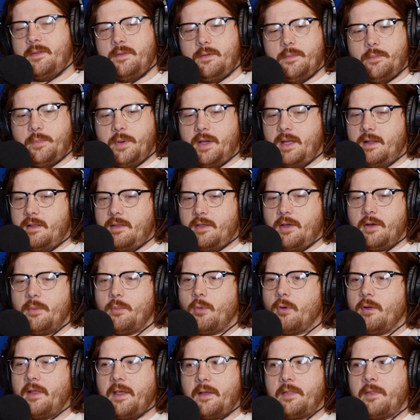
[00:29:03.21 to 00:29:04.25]
but they're
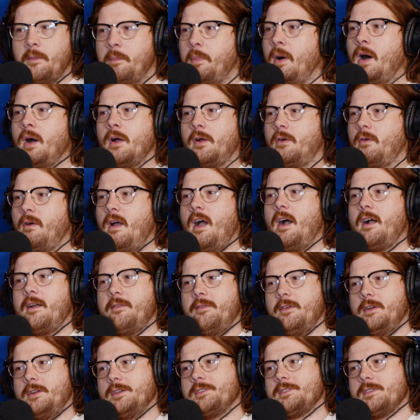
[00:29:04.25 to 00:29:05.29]
more like the punk rock
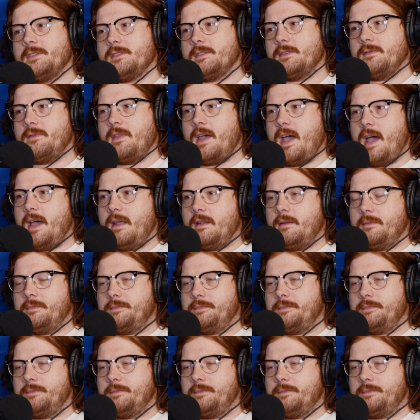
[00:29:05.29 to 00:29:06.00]
versions of that.